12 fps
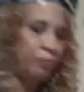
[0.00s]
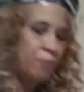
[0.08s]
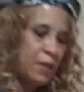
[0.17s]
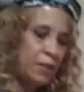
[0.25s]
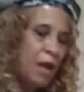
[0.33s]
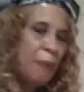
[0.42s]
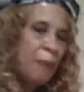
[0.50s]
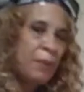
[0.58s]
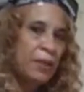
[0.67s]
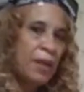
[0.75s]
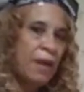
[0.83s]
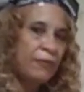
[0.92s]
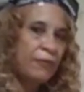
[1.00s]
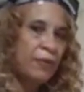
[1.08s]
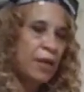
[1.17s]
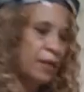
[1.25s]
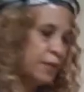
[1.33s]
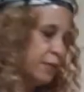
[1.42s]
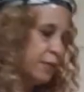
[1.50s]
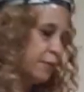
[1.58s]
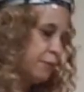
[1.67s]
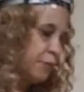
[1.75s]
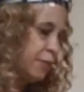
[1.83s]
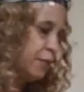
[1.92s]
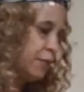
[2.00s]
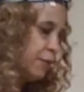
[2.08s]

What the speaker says: my topping after I get it in the